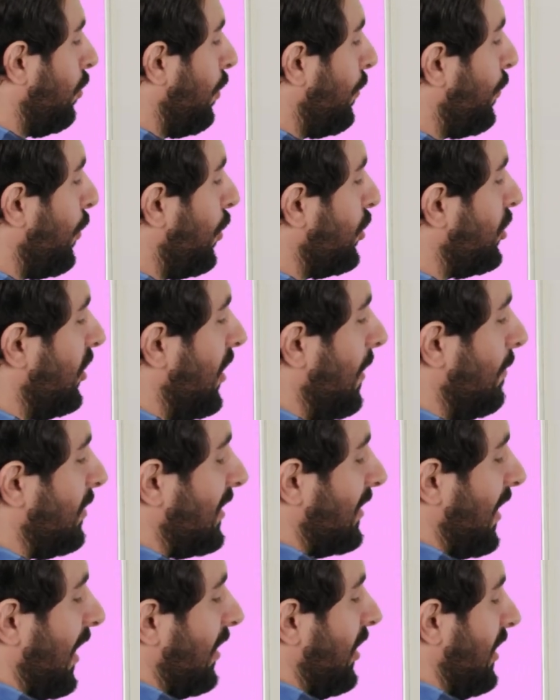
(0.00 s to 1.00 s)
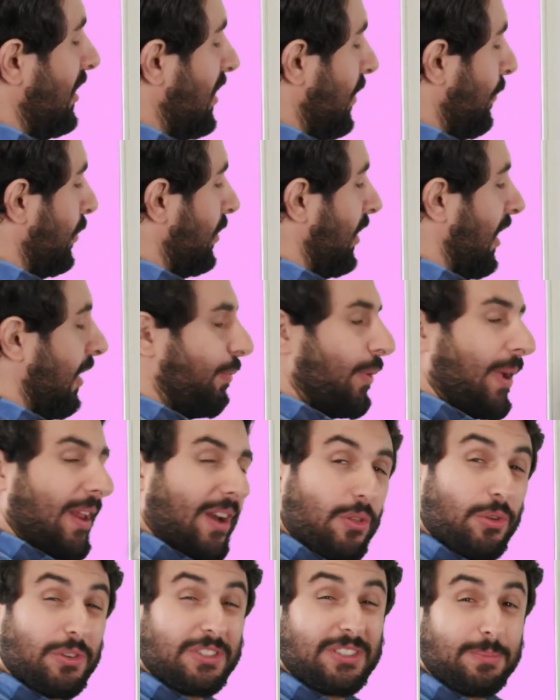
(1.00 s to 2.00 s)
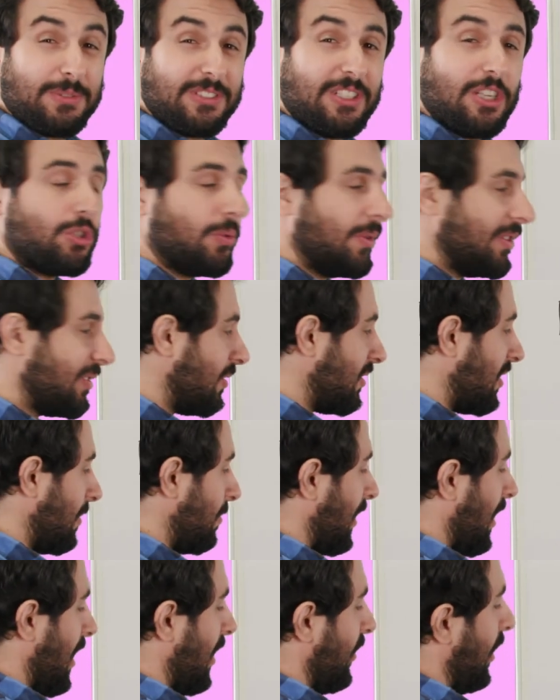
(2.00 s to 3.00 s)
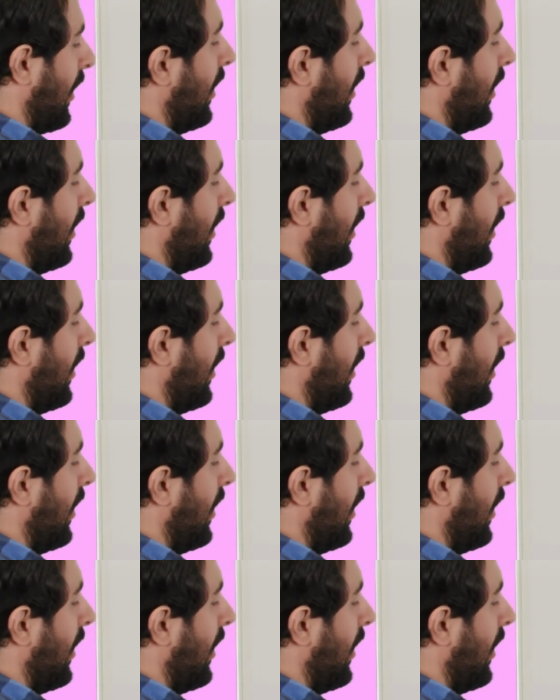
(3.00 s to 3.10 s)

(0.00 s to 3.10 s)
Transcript: refer to them slightly differently if we had other substituents or something on